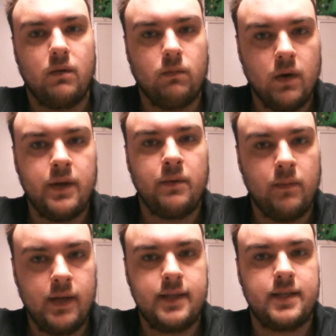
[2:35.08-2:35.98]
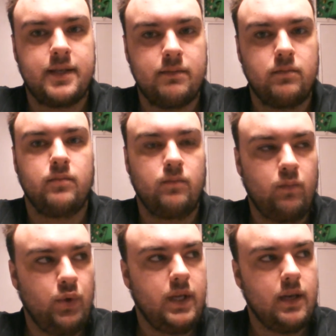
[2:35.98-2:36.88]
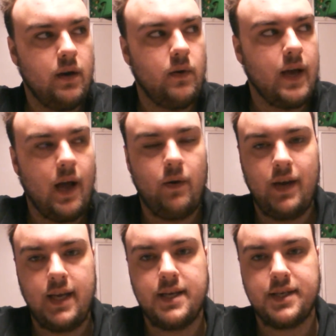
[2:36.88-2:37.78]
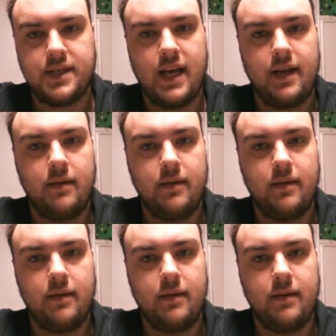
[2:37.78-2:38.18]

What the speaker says: we're the ones, we know how it is to